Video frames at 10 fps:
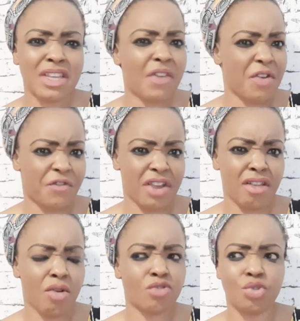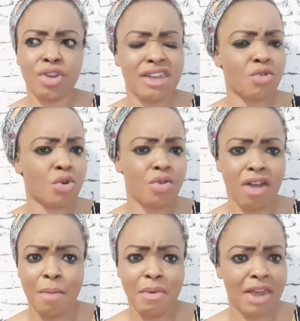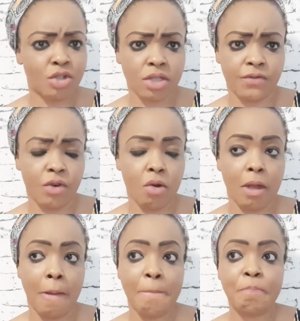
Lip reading: is a very friendly country. You can hold your camera and just vlog.